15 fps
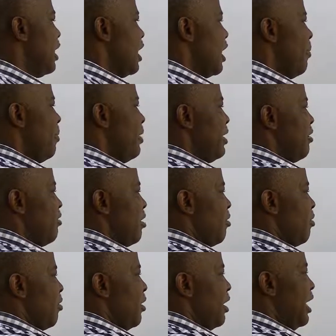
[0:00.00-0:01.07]
carbon
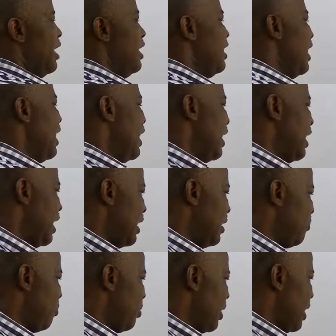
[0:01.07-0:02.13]
tetrachloride, are
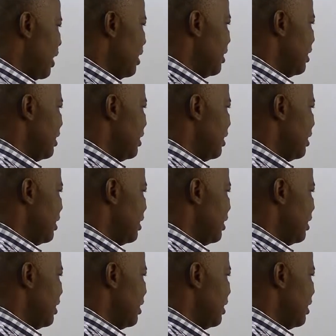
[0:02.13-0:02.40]
non-polar